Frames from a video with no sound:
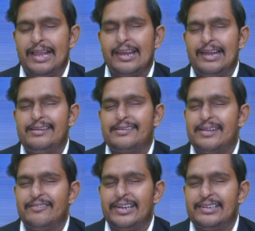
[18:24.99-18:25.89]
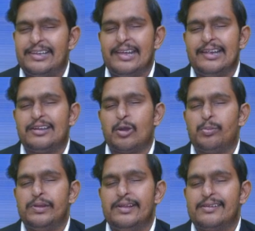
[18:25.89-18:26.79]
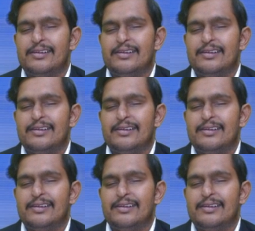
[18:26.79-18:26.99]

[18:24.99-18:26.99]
write 78 rupees,